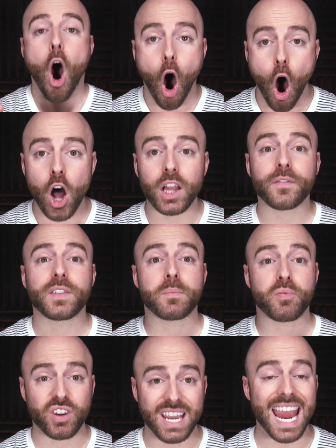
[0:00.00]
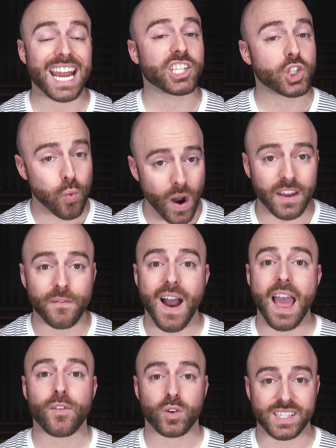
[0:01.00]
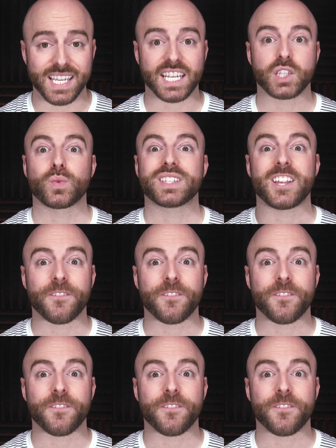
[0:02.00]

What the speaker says: all of the Brigade 2506 was